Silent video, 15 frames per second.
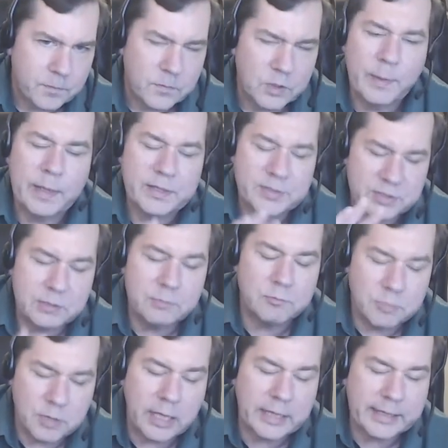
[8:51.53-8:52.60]
You may see,
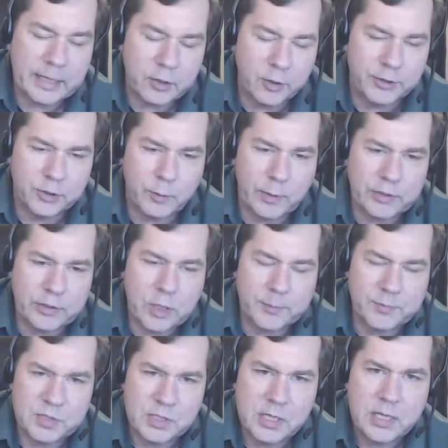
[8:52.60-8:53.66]
again, click-through rate
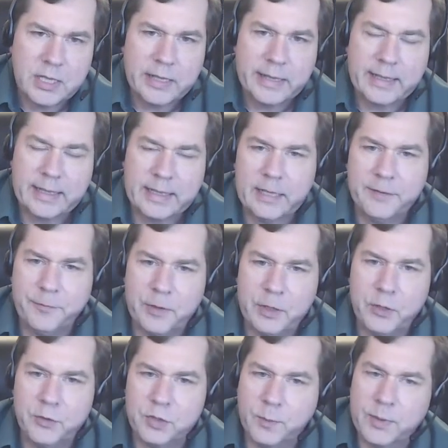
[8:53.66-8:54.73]
drops. If the
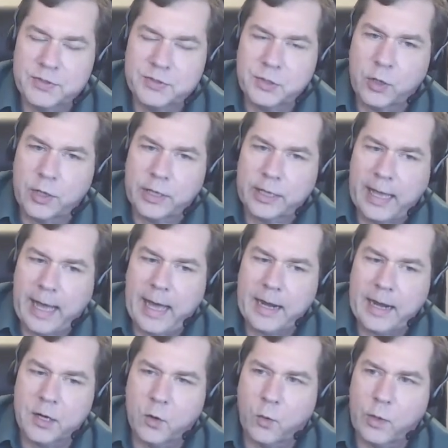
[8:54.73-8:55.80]
user must go to
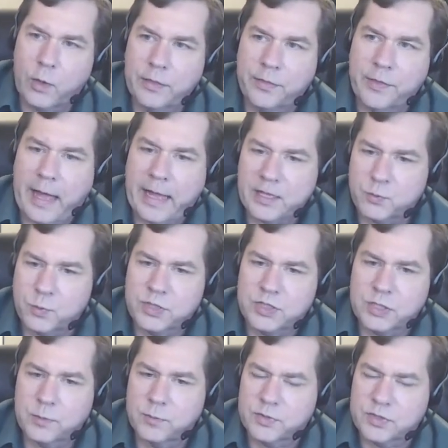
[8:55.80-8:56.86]
category, that's where
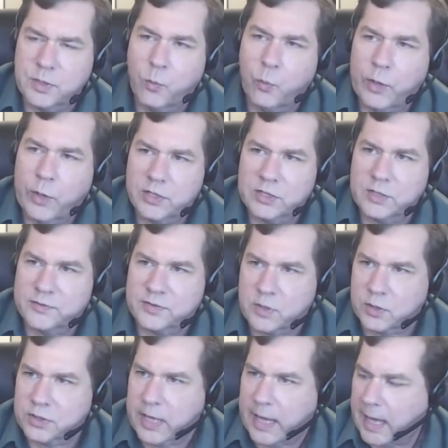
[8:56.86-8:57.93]
some weird stuff
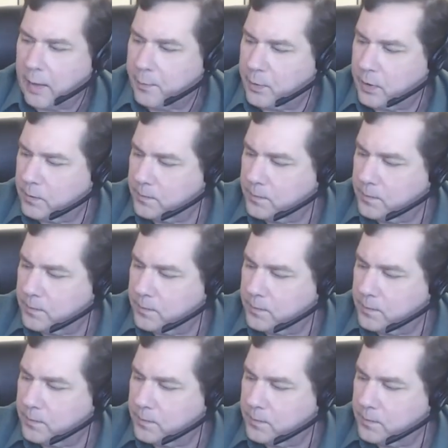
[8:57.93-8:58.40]
starts to happen.